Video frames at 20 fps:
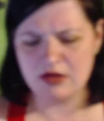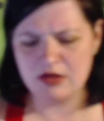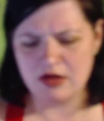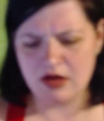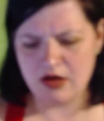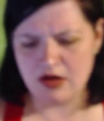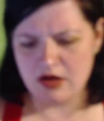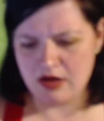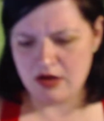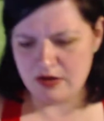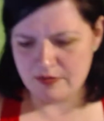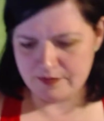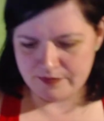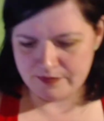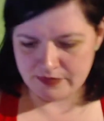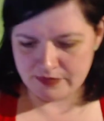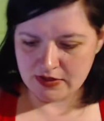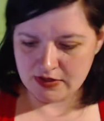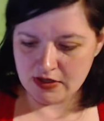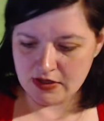
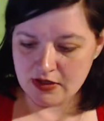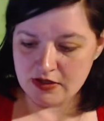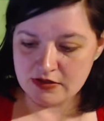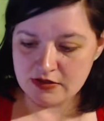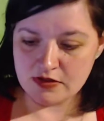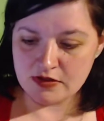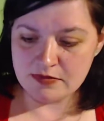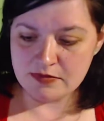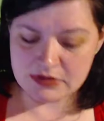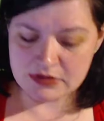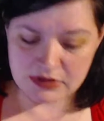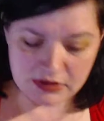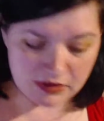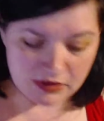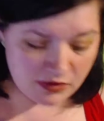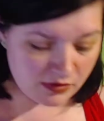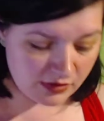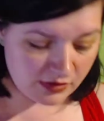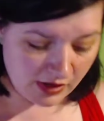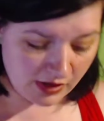So I'm just going to
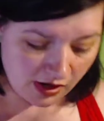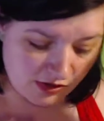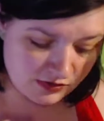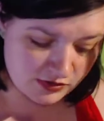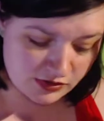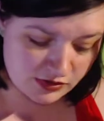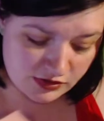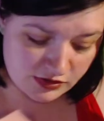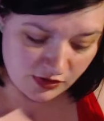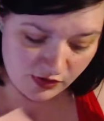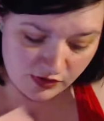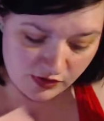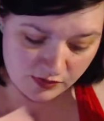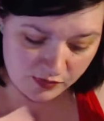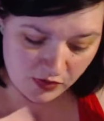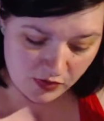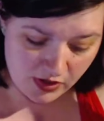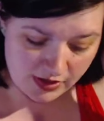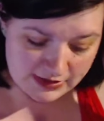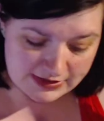go down and show you the
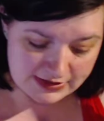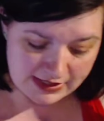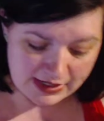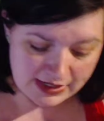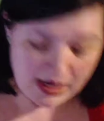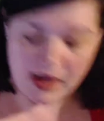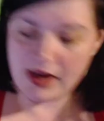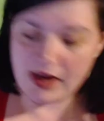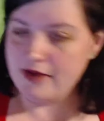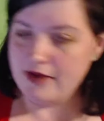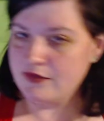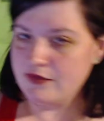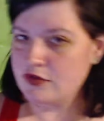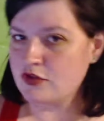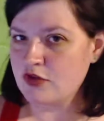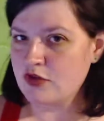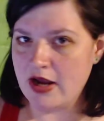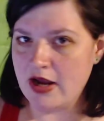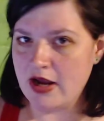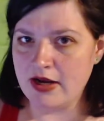products I got. I haven't
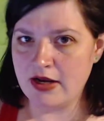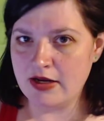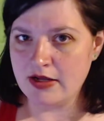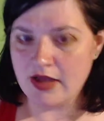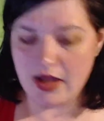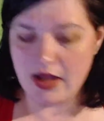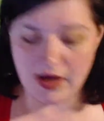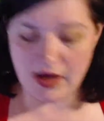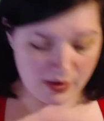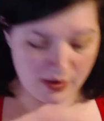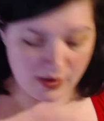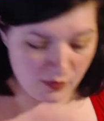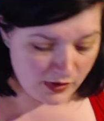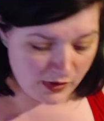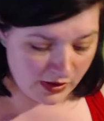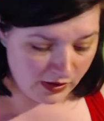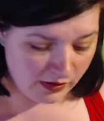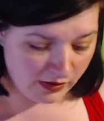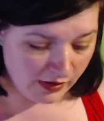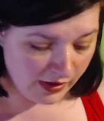tried any yet. I
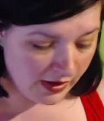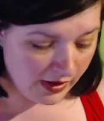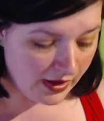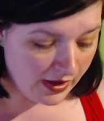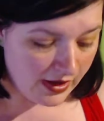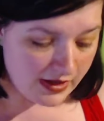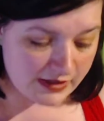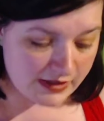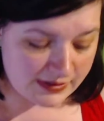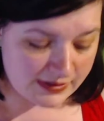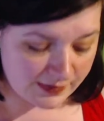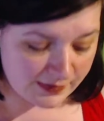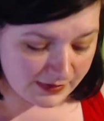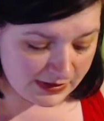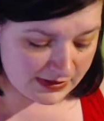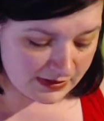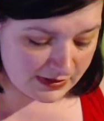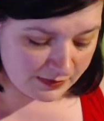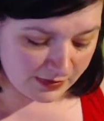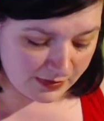will. Some of
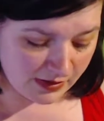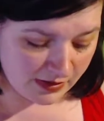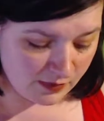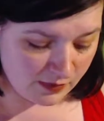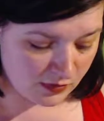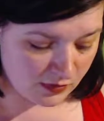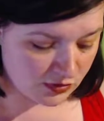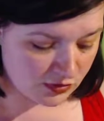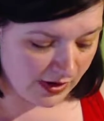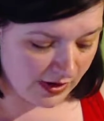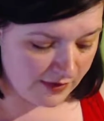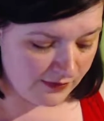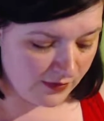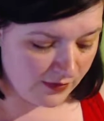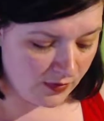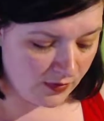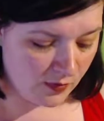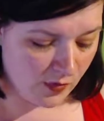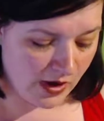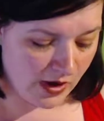these I probably won't try
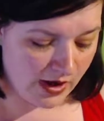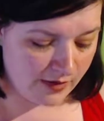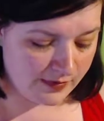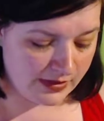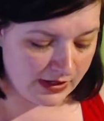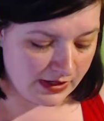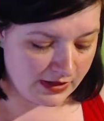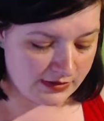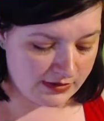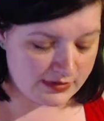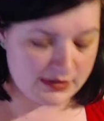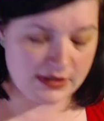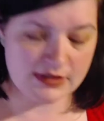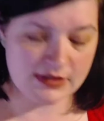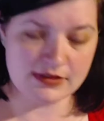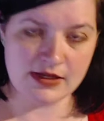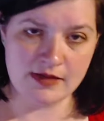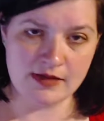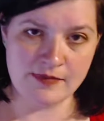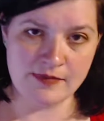for a while because
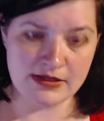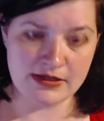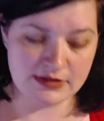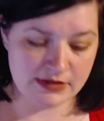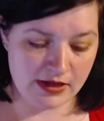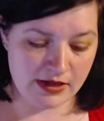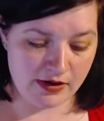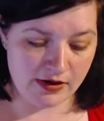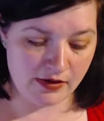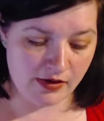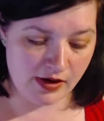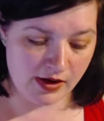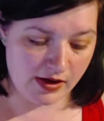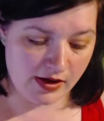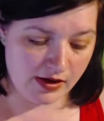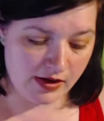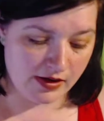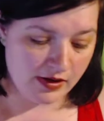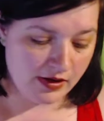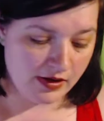things like
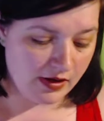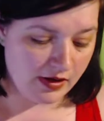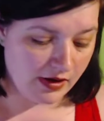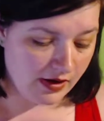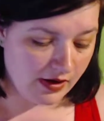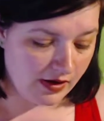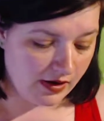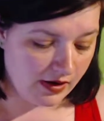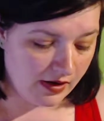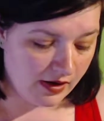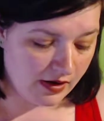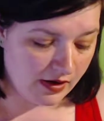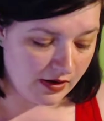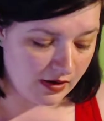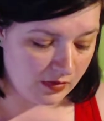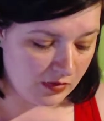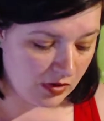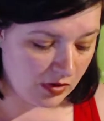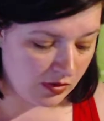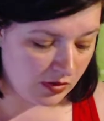mascara,
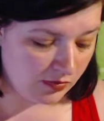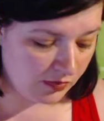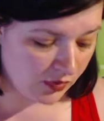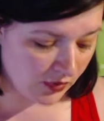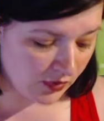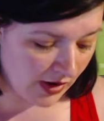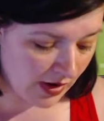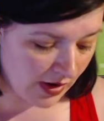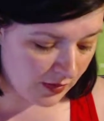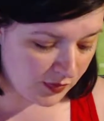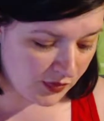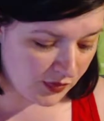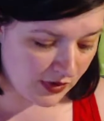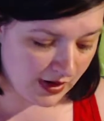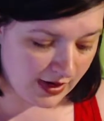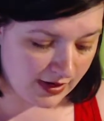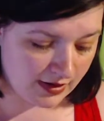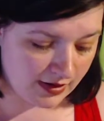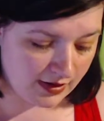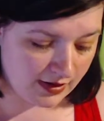brow
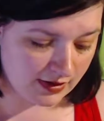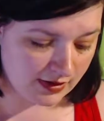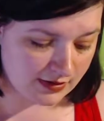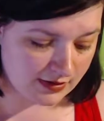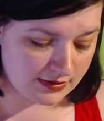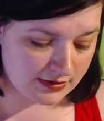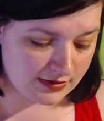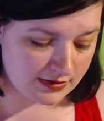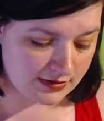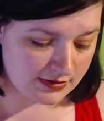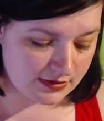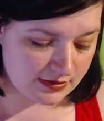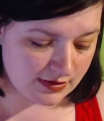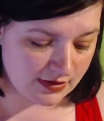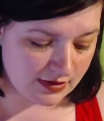products,